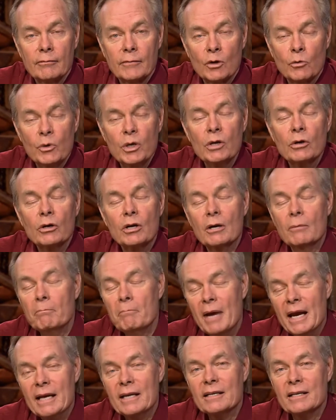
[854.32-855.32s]
We are
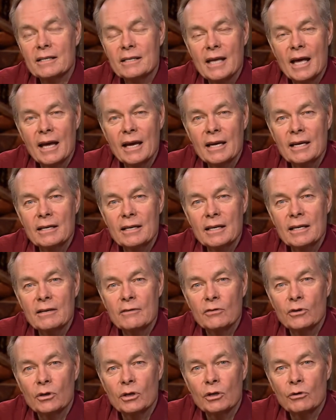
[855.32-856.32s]
commanded to hate
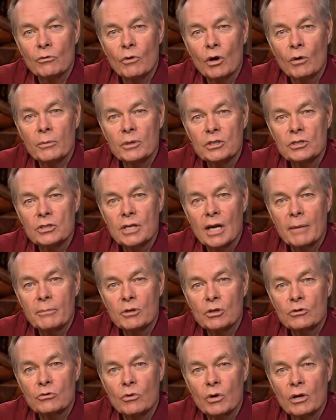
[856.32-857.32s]
evil in Romans
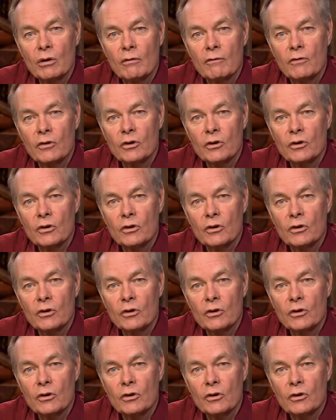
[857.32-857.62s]
chapter 12,